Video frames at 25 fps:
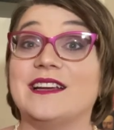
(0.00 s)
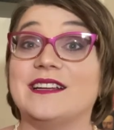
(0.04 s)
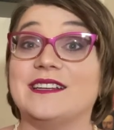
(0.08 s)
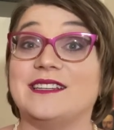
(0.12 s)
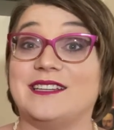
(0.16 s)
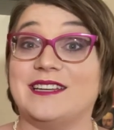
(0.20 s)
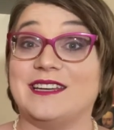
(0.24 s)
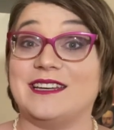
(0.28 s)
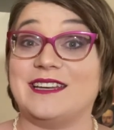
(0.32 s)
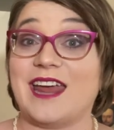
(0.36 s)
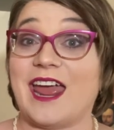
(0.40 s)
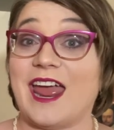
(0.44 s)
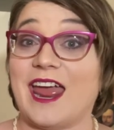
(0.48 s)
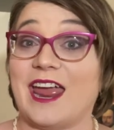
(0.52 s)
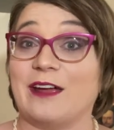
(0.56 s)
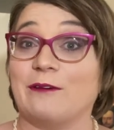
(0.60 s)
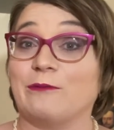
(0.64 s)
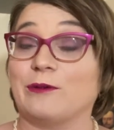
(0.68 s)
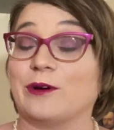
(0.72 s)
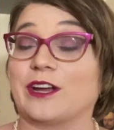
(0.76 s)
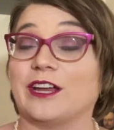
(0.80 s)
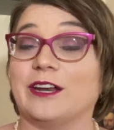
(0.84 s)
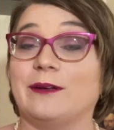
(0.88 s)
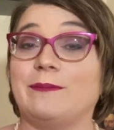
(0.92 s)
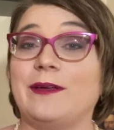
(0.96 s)
Today,
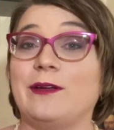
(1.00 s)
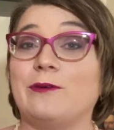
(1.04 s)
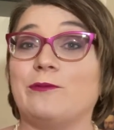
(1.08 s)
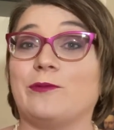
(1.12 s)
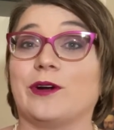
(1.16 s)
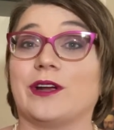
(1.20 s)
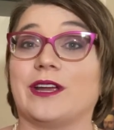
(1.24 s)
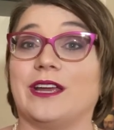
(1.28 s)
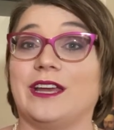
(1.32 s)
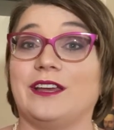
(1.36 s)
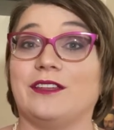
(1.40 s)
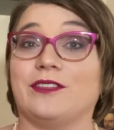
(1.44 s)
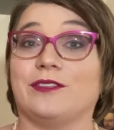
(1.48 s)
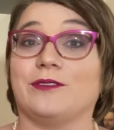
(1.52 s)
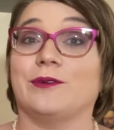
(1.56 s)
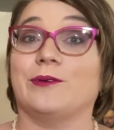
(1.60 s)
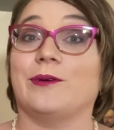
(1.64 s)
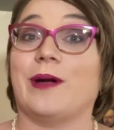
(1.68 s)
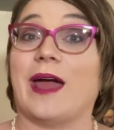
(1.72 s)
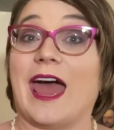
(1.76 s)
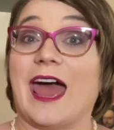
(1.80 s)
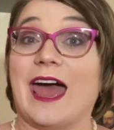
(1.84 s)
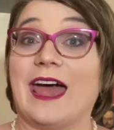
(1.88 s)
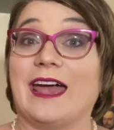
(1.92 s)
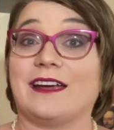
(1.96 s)
we're going to be working
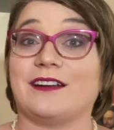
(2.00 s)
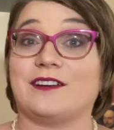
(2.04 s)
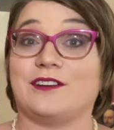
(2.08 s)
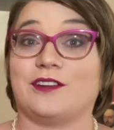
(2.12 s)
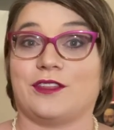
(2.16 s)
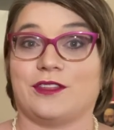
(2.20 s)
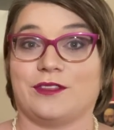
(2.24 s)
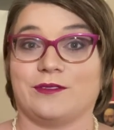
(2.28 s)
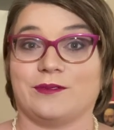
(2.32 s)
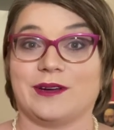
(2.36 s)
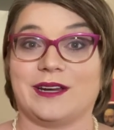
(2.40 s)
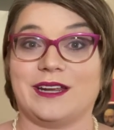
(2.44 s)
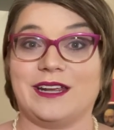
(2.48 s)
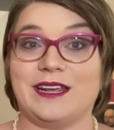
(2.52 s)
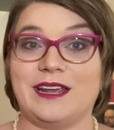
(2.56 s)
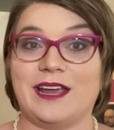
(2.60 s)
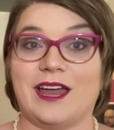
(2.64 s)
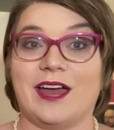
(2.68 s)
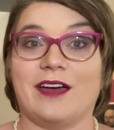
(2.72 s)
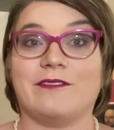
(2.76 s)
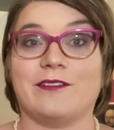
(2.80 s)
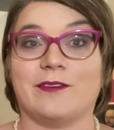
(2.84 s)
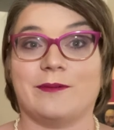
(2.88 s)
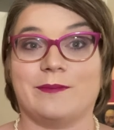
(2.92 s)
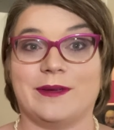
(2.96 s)
through Act 3
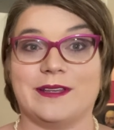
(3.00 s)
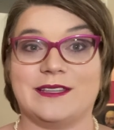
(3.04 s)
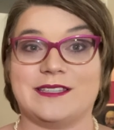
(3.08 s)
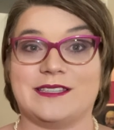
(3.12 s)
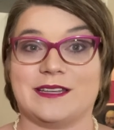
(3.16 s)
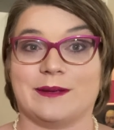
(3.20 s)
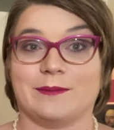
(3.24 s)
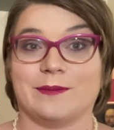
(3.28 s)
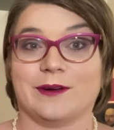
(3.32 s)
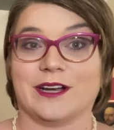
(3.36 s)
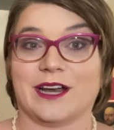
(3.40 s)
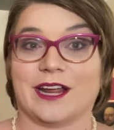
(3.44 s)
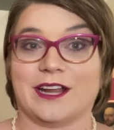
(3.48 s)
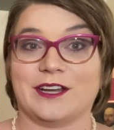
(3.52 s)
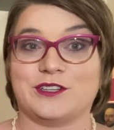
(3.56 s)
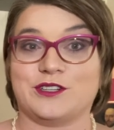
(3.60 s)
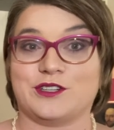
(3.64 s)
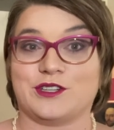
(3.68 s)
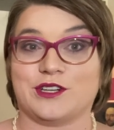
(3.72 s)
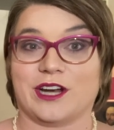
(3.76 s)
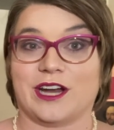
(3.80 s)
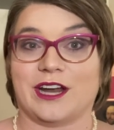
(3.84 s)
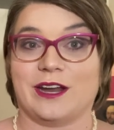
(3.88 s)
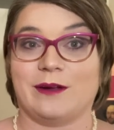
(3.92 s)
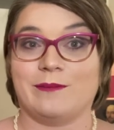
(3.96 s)
of A Midsummer Night's
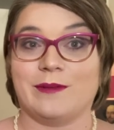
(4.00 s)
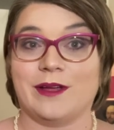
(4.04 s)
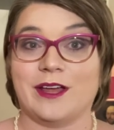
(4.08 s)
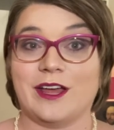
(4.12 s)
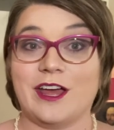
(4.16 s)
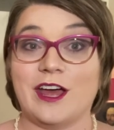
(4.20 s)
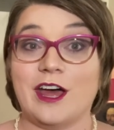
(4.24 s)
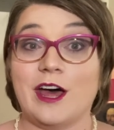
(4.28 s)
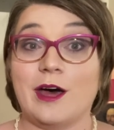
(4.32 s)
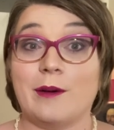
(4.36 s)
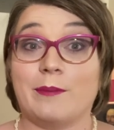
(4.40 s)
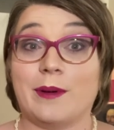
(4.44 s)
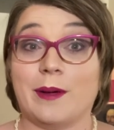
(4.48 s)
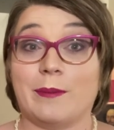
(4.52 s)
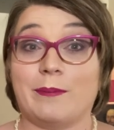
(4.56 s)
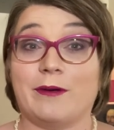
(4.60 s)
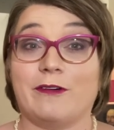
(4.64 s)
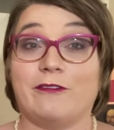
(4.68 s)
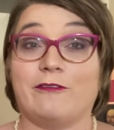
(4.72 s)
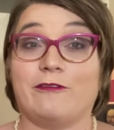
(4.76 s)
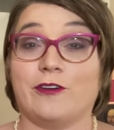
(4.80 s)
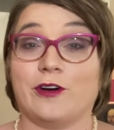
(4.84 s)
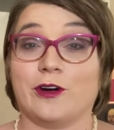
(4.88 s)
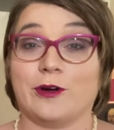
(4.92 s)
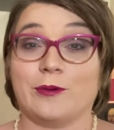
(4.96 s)
Dream. But
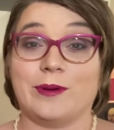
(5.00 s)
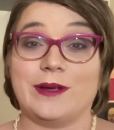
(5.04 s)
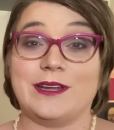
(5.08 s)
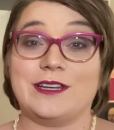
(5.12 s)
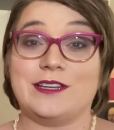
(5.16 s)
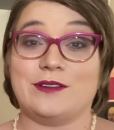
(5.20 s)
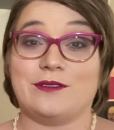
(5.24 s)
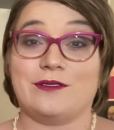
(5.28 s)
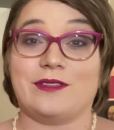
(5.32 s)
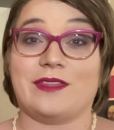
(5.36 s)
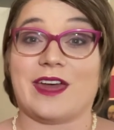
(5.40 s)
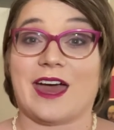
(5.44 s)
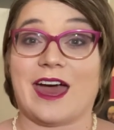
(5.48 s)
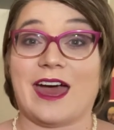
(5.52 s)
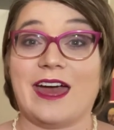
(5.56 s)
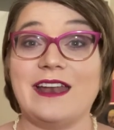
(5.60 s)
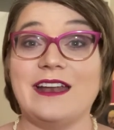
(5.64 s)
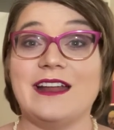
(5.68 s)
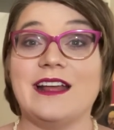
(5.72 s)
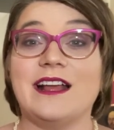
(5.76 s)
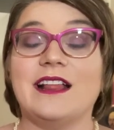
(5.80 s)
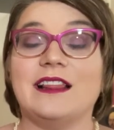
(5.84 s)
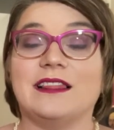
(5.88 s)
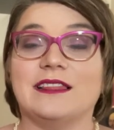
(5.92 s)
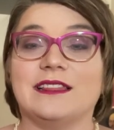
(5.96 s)
before we do that,
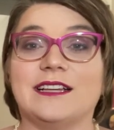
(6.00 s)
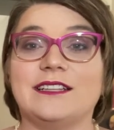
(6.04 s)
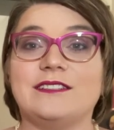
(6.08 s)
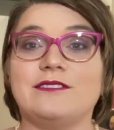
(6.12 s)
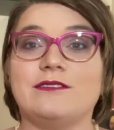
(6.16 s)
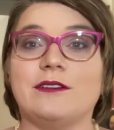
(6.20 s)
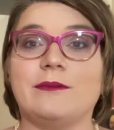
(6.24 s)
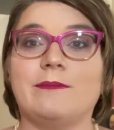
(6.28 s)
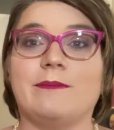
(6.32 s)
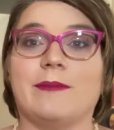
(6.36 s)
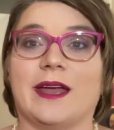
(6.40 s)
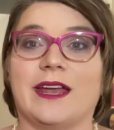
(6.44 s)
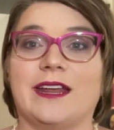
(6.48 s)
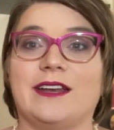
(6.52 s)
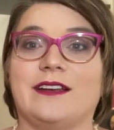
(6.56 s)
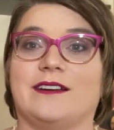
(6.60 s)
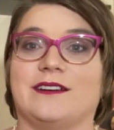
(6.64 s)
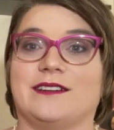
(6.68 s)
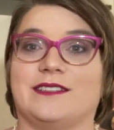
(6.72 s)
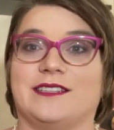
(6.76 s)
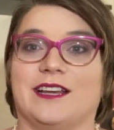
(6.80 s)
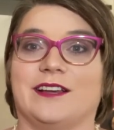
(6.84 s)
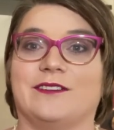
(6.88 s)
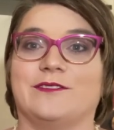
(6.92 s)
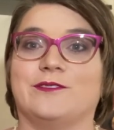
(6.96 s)
let's remind
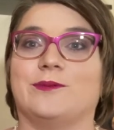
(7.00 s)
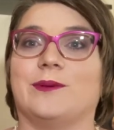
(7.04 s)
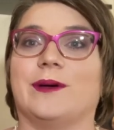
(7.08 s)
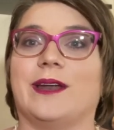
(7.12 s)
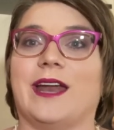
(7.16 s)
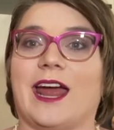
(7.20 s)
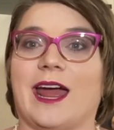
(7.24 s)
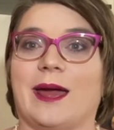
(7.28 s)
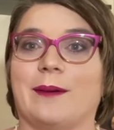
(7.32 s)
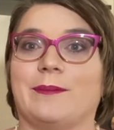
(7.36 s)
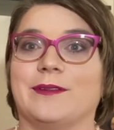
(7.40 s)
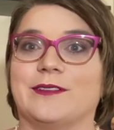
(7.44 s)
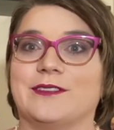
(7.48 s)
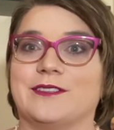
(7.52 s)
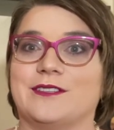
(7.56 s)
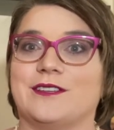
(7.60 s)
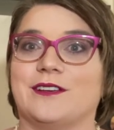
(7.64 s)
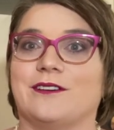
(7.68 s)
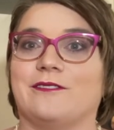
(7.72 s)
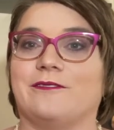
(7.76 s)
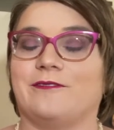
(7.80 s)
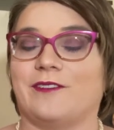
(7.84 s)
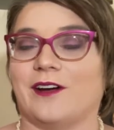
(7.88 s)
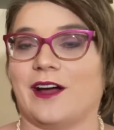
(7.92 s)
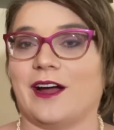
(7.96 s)
ourselves what happened
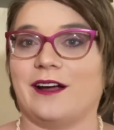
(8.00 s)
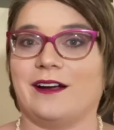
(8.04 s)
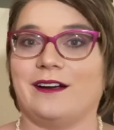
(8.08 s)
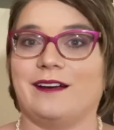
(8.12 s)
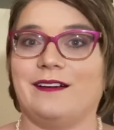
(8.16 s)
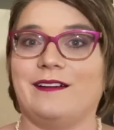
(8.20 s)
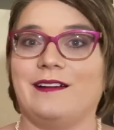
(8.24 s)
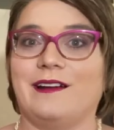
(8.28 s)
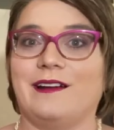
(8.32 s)
so far.